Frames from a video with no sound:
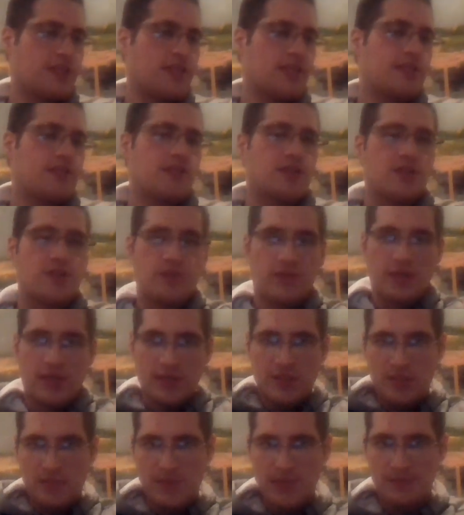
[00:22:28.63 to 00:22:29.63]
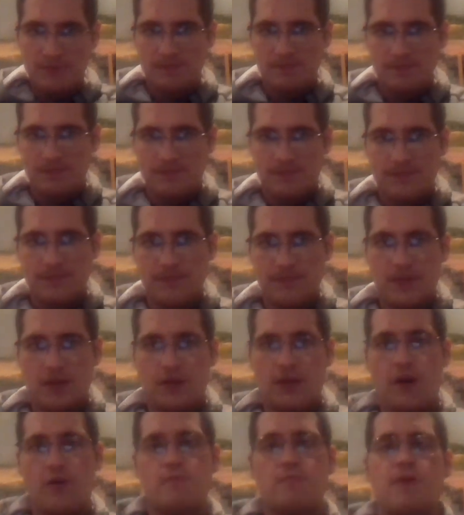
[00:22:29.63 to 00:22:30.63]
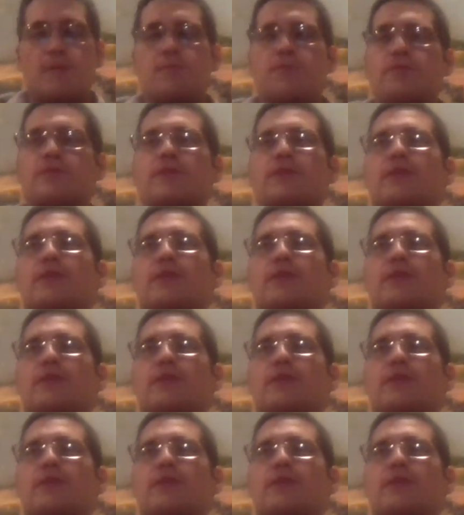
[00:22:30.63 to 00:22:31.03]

in the New Testament. All right, remember